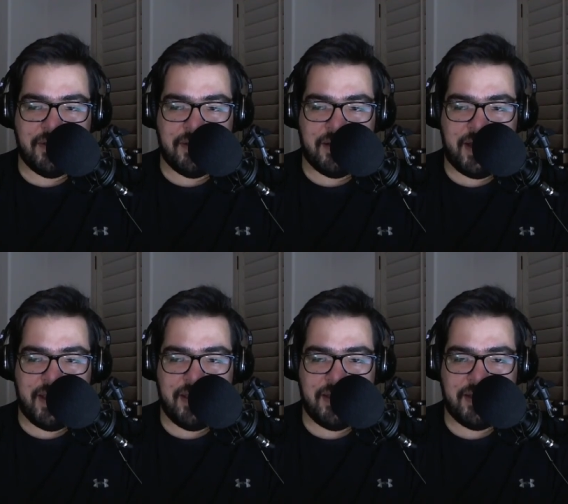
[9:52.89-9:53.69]

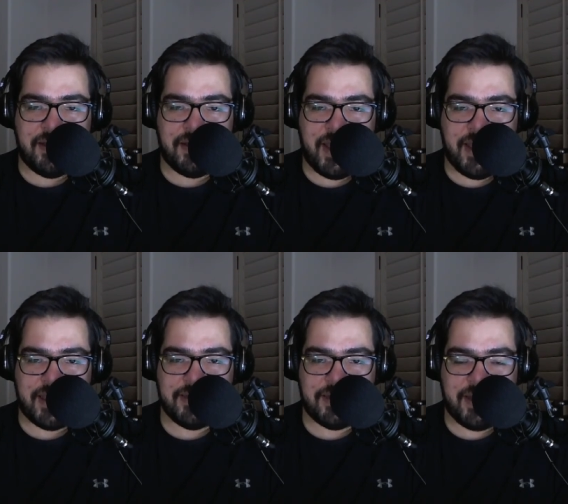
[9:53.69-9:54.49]
I, uh, I,
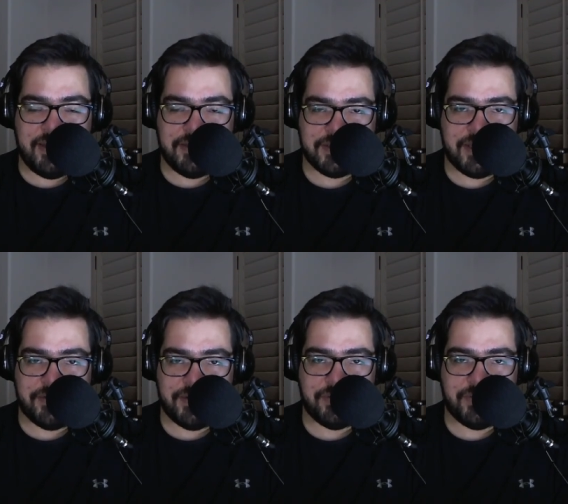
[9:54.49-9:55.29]
I, I
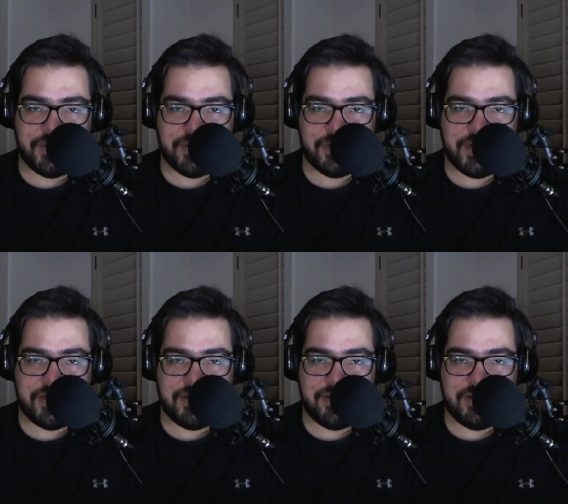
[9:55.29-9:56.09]
suffered with a great
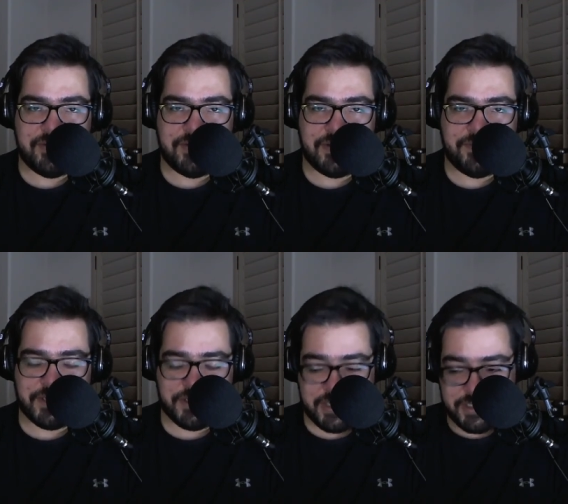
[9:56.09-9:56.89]
deal of uh,
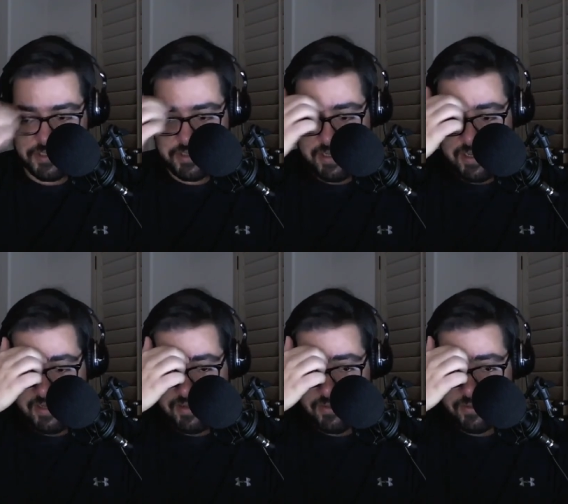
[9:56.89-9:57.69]
frustration
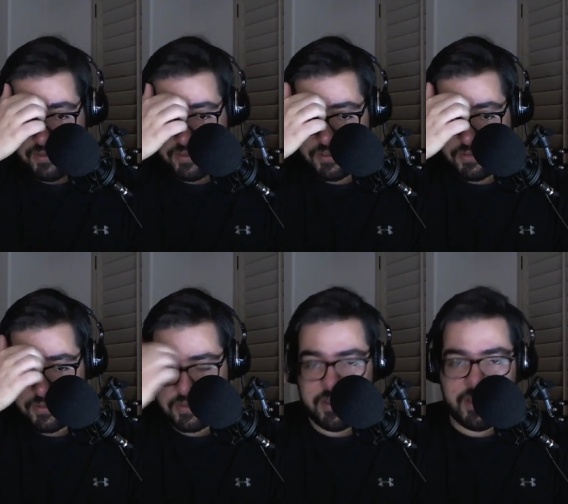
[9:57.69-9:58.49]
and other issues
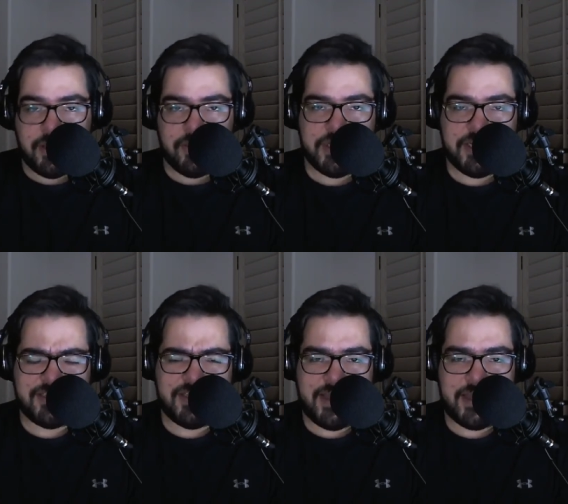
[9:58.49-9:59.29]
because
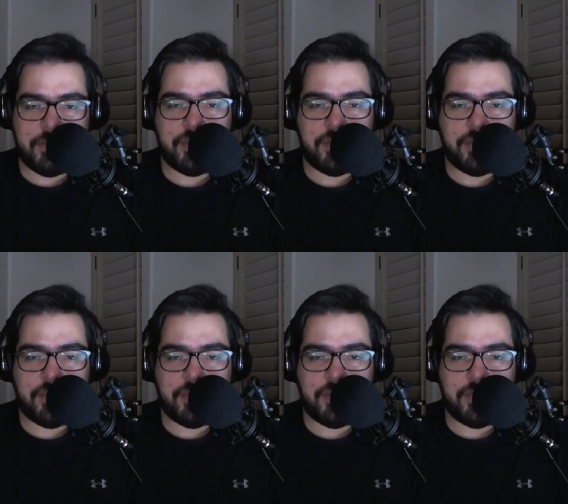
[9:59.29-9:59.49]
of that.